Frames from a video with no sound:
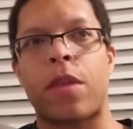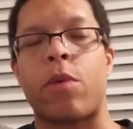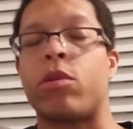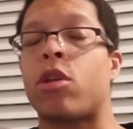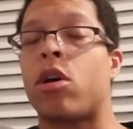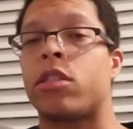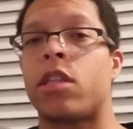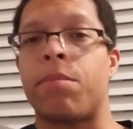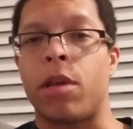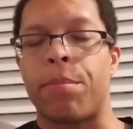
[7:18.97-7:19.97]
It was all
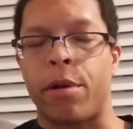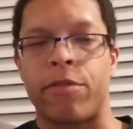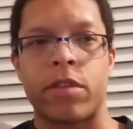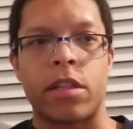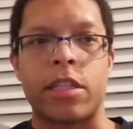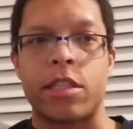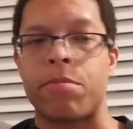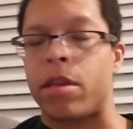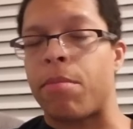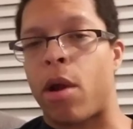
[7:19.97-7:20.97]
summed up perfectly to
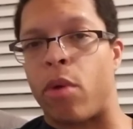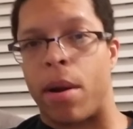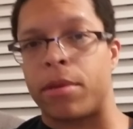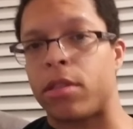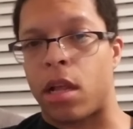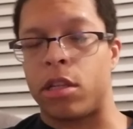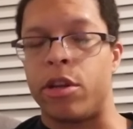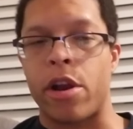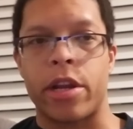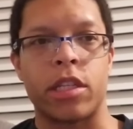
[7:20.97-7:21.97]
me by Robert Saleh
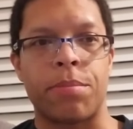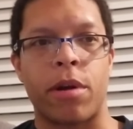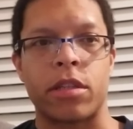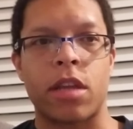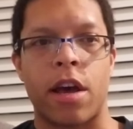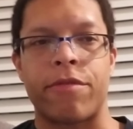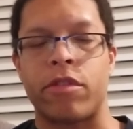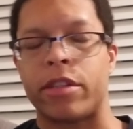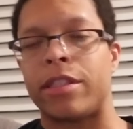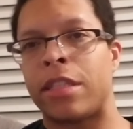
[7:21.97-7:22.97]
during his press
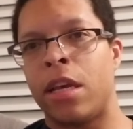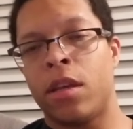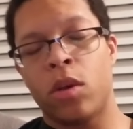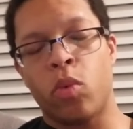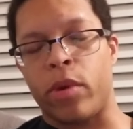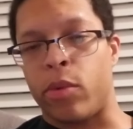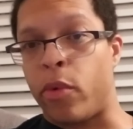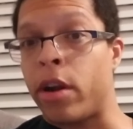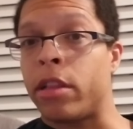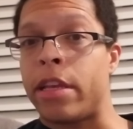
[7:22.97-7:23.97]
conference. We
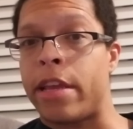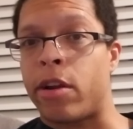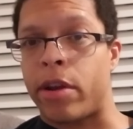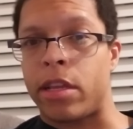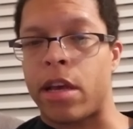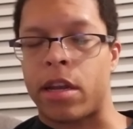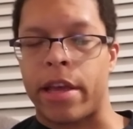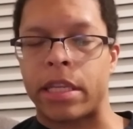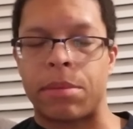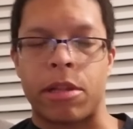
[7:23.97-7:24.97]
rarely hear any kind of
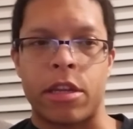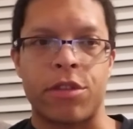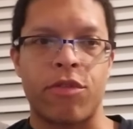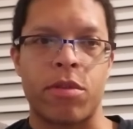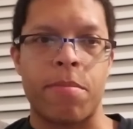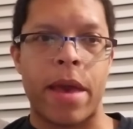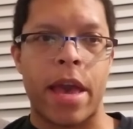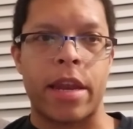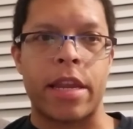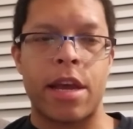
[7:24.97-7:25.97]
expletives from the
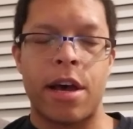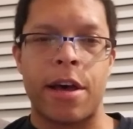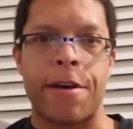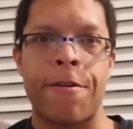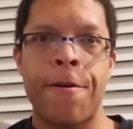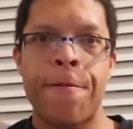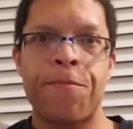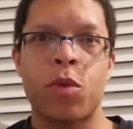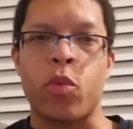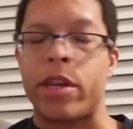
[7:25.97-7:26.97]
man. And
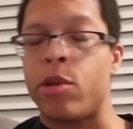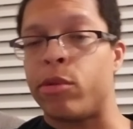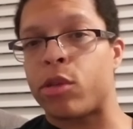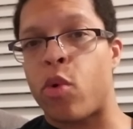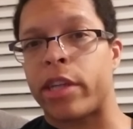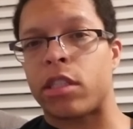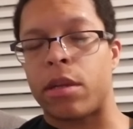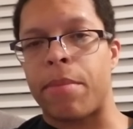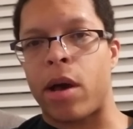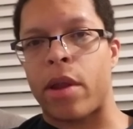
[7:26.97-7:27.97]
when he was questioned
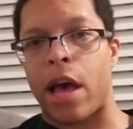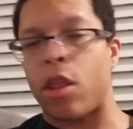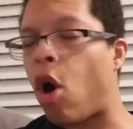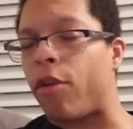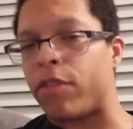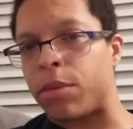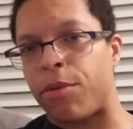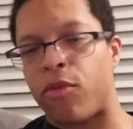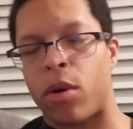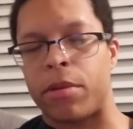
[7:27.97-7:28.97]
about how the offense
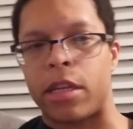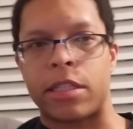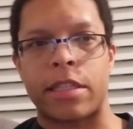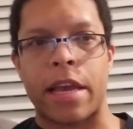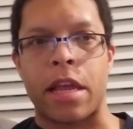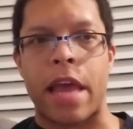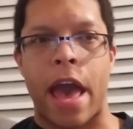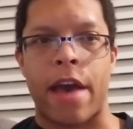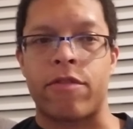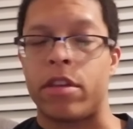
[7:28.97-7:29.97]
performed in the second
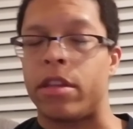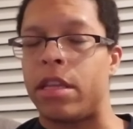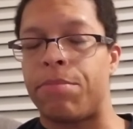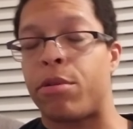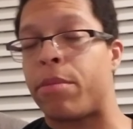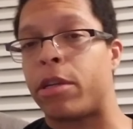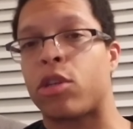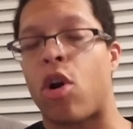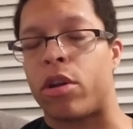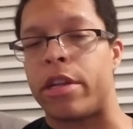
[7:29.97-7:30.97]
half, he pretty much
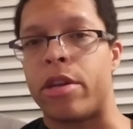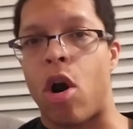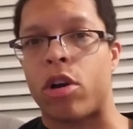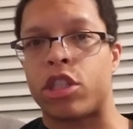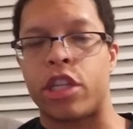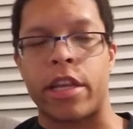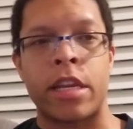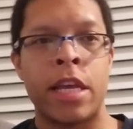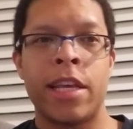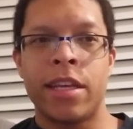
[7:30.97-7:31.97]
called it dog shit,
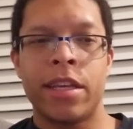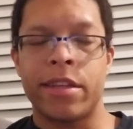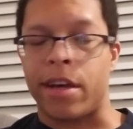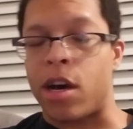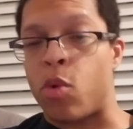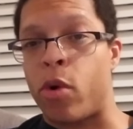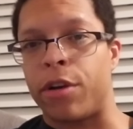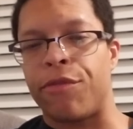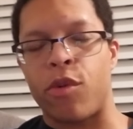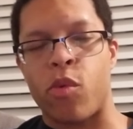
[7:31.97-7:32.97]

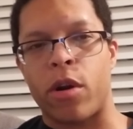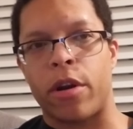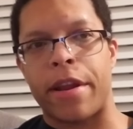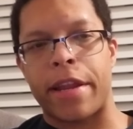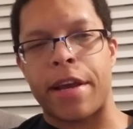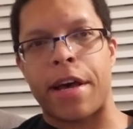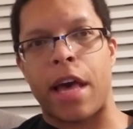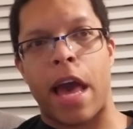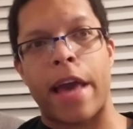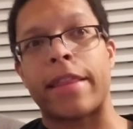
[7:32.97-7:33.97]
word for word. And
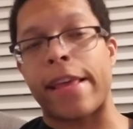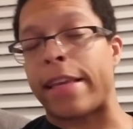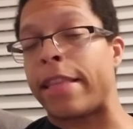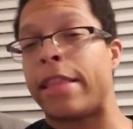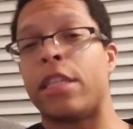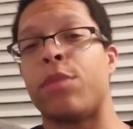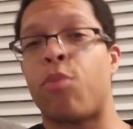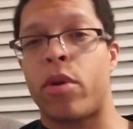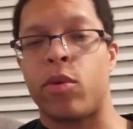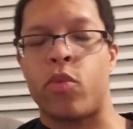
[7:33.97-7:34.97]
I think at this
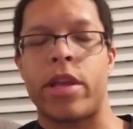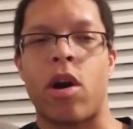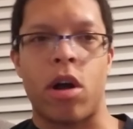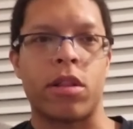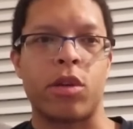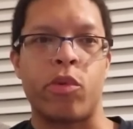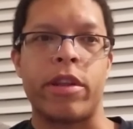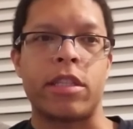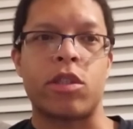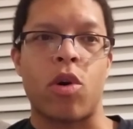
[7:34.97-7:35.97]
point we all
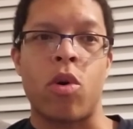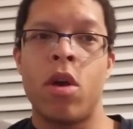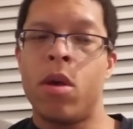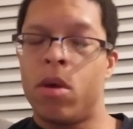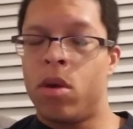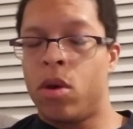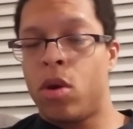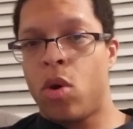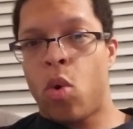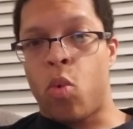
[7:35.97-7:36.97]
agree. So
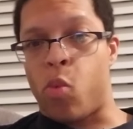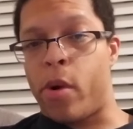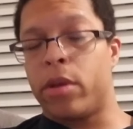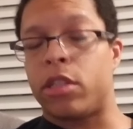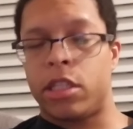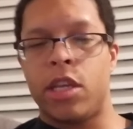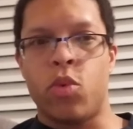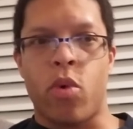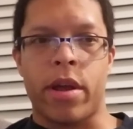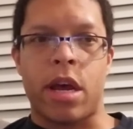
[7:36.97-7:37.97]
we'll see
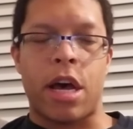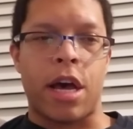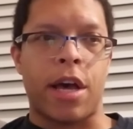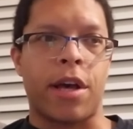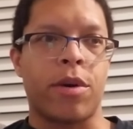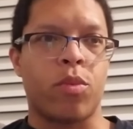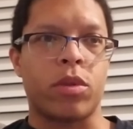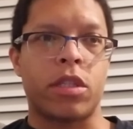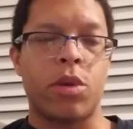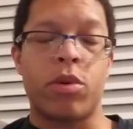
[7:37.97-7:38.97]
what
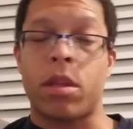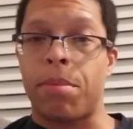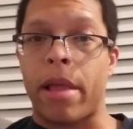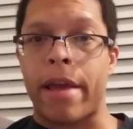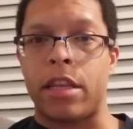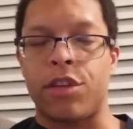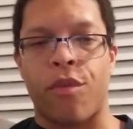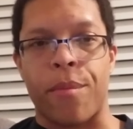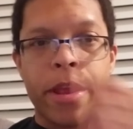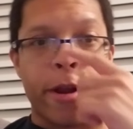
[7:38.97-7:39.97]
the plan is
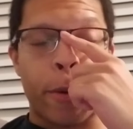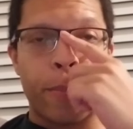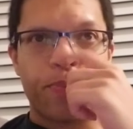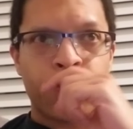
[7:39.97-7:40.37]
from here.